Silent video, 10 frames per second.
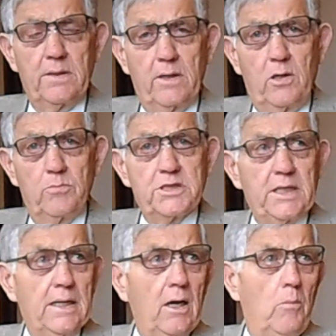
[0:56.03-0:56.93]
to the
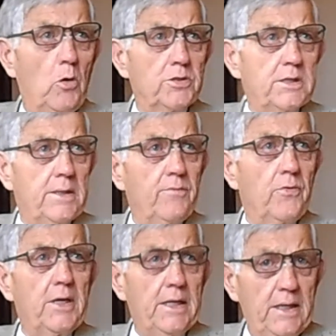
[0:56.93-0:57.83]
homestead almost
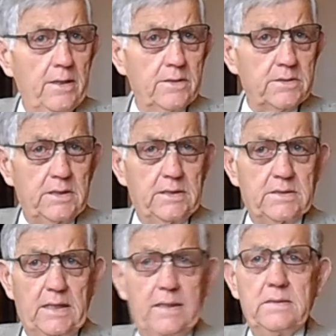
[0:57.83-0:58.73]
every year
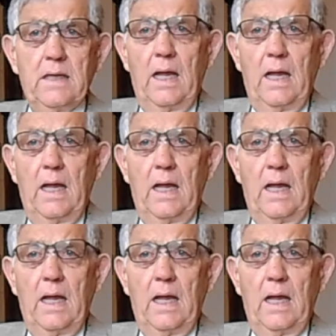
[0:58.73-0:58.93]
since then.